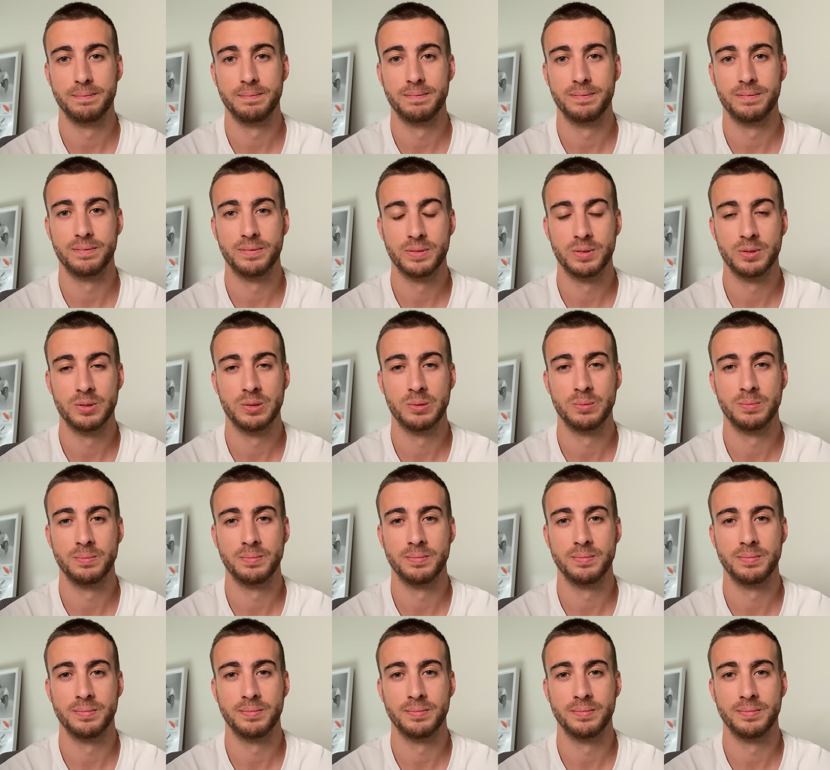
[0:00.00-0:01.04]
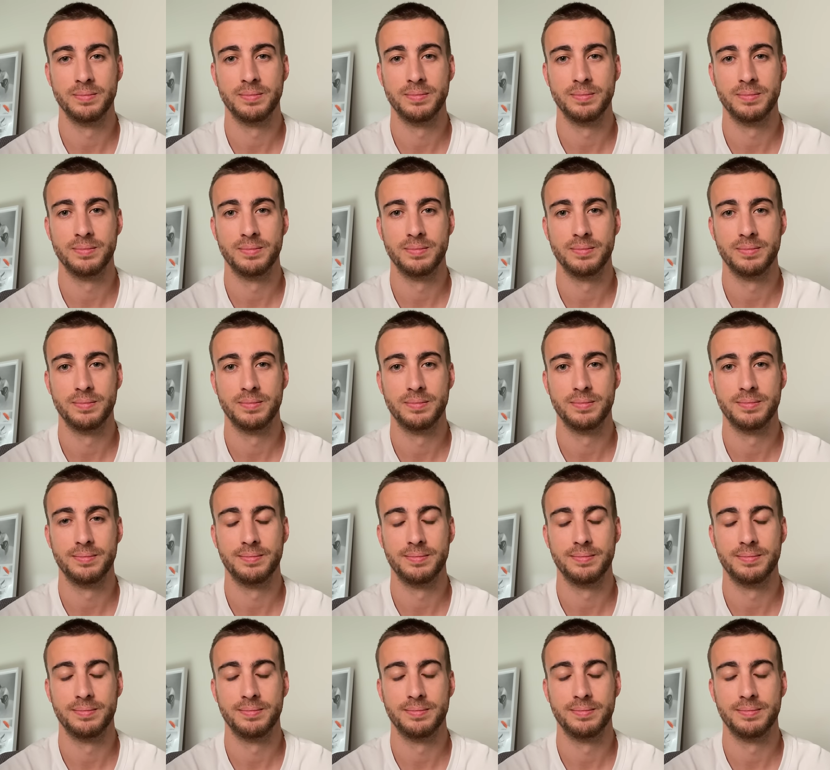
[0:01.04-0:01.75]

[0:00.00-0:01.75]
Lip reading: No one is speaking in this clip.